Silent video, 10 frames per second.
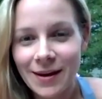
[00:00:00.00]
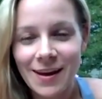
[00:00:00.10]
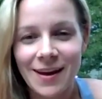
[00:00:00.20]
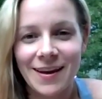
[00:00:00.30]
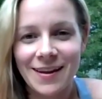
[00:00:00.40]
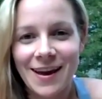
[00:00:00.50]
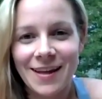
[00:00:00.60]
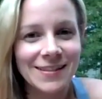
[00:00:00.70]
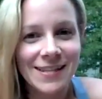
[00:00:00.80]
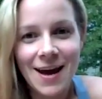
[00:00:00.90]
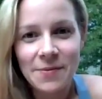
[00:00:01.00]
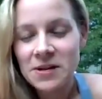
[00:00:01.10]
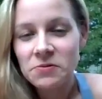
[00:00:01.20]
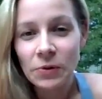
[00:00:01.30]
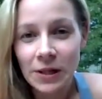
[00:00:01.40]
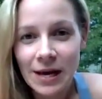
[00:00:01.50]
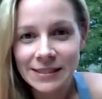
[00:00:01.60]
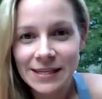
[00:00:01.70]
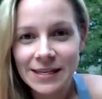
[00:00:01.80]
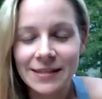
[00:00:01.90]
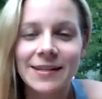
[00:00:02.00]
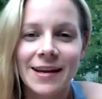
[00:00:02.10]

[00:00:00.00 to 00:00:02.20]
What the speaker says: And at the time I didn't realize it.